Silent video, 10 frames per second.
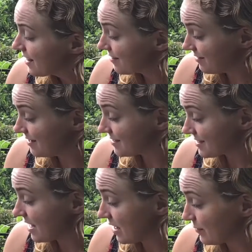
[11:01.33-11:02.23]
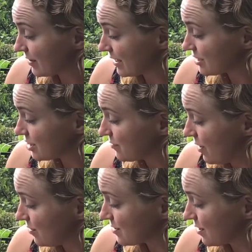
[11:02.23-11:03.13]
This I would like to do
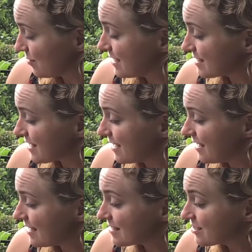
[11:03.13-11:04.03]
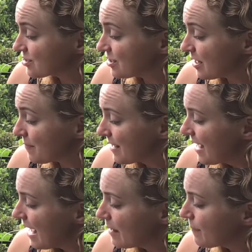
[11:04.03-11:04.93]
also," he said as he stood up
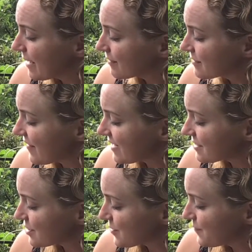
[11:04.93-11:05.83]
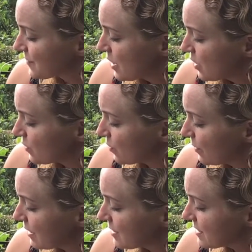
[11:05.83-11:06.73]
and pedaled faster. The
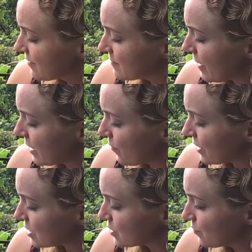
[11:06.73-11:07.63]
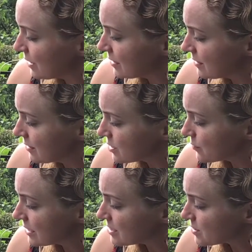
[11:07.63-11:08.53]
wheels of his bike went tweedle,
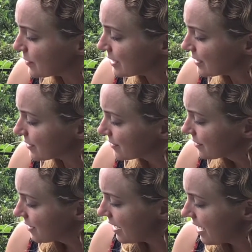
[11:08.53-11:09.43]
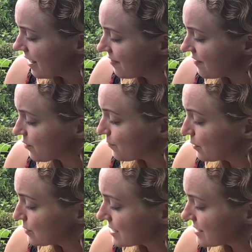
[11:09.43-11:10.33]
tweedle, squeak. Their
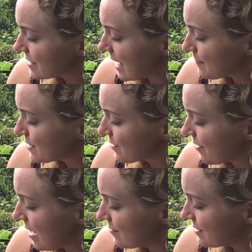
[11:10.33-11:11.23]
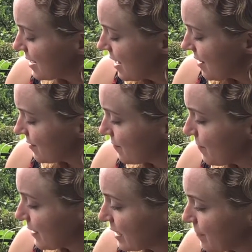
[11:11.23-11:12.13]
boots slapped the ground, and the
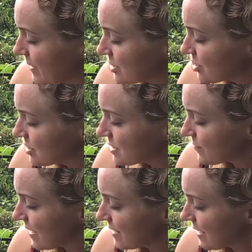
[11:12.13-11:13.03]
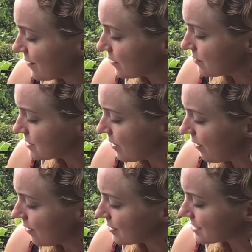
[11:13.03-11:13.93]
buggy pitched and swayed, and the goose
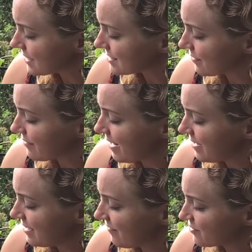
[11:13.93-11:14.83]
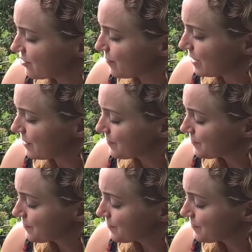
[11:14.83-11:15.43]
honked as they ran after the bee.